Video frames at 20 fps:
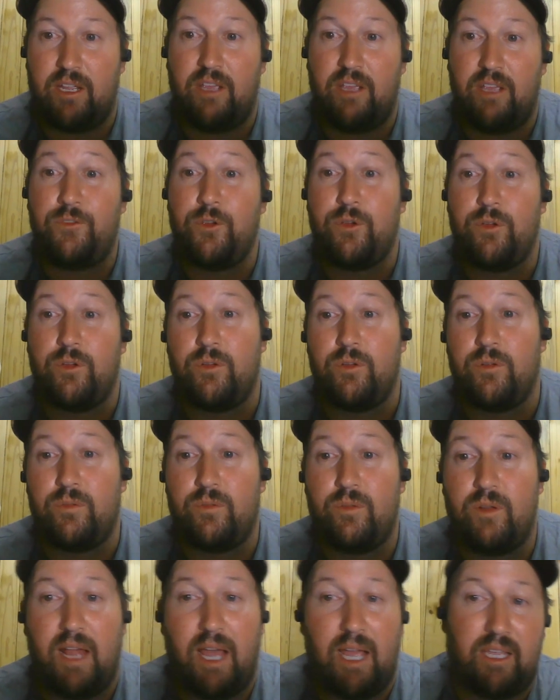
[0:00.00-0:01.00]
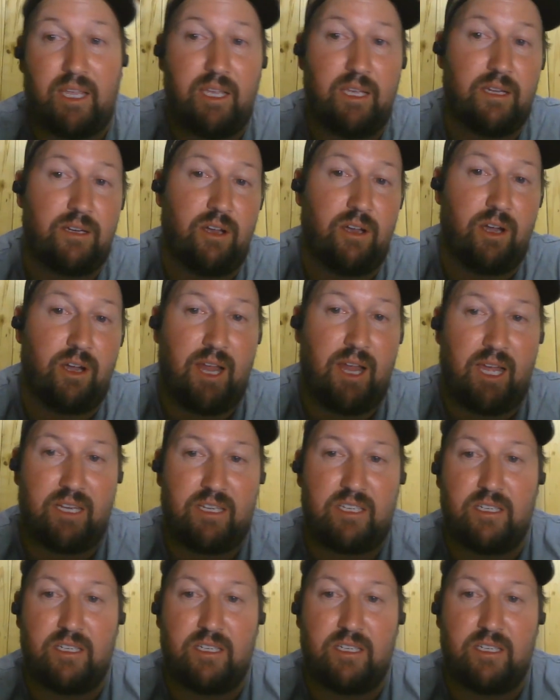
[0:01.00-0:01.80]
you lucky and go and hunt